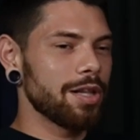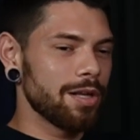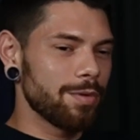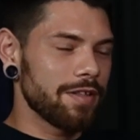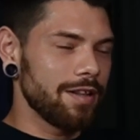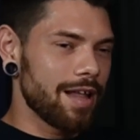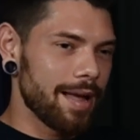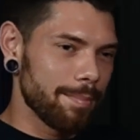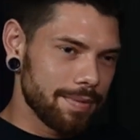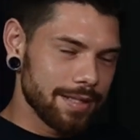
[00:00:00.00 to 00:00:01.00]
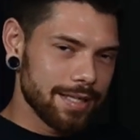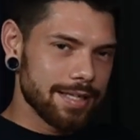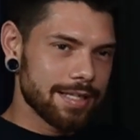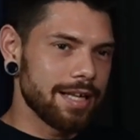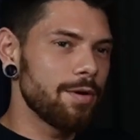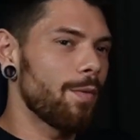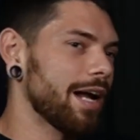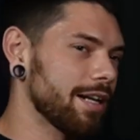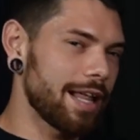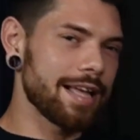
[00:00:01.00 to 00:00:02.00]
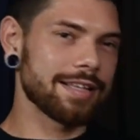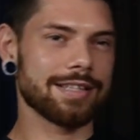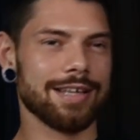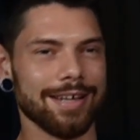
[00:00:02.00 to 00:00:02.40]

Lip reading: Sparkling with a lime, please. In a wine glass.